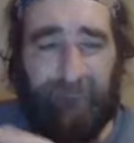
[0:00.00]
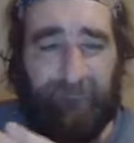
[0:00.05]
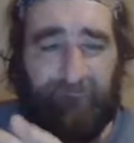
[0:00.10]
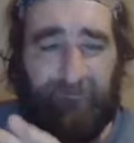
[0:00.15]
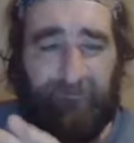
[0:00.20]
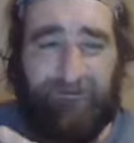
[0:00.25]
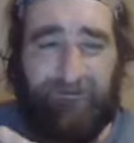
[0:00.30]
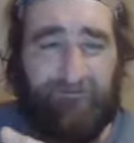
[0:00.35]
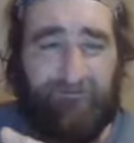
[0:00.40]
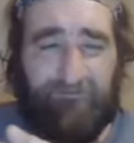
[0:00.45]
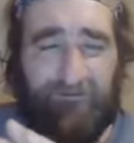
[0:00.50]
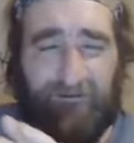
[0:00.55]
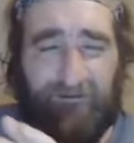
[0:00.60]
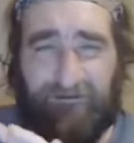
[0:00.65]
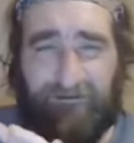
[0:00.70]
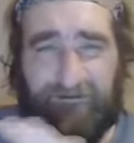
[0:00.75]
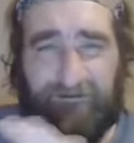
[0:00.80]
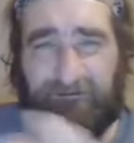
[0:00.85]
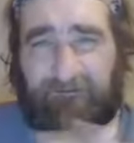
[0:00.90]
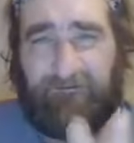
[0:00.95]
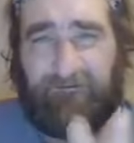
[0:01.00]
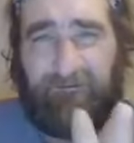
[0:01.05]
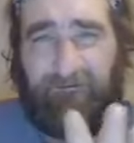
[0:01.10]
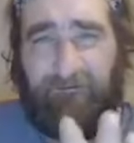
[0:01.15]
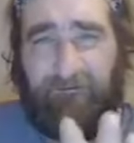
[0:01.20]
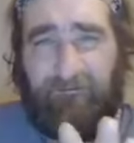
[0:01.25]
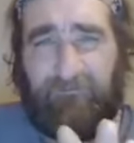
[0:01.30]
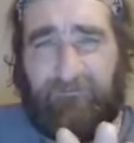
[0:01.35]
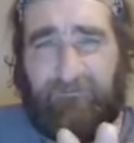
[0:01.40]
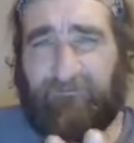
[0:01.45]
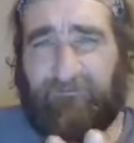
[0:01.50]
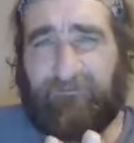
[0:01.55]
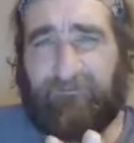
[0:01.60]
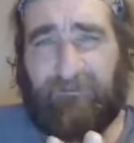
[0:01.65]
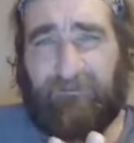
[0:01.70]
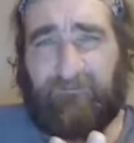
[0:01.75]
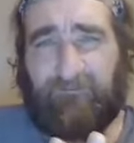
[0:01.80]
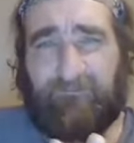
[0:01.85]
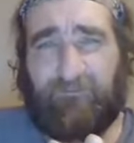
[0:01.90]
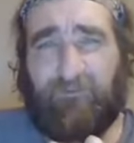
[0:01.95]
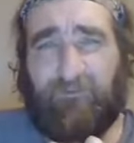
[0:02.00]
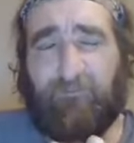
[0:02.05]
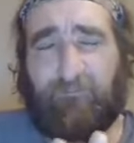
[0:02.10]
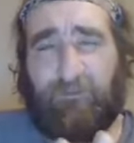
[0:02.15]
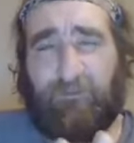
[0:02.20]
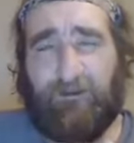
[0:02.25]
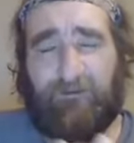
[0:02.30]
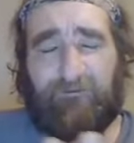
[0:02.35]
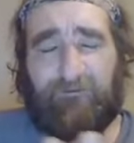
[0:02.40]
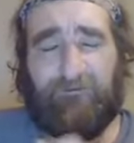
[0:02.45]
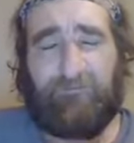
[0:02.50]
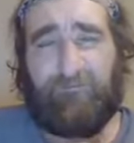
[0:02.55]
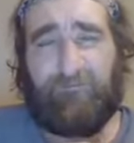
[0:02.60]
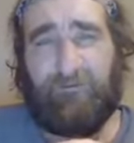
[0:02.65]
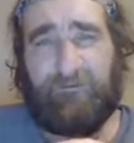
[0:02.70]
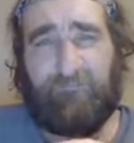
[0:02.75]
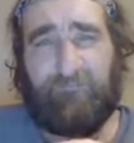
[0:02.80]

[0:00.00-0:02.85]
because I could go and say so much, but